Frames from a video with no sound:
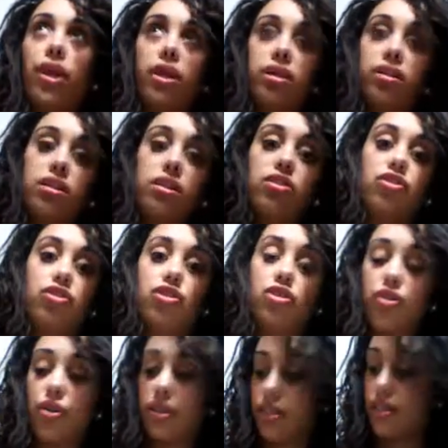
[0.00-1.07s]
weird. It's
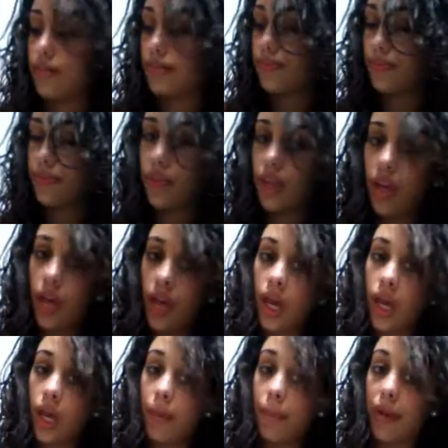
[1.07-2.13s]
just crazy.
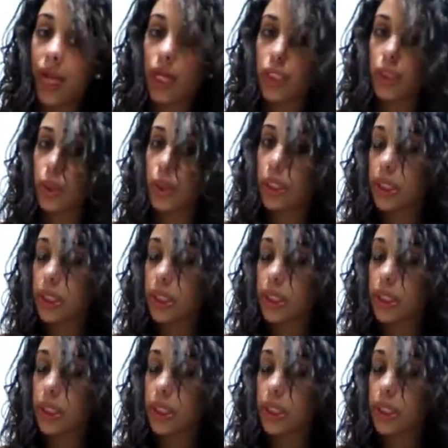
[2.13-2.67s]
My hair's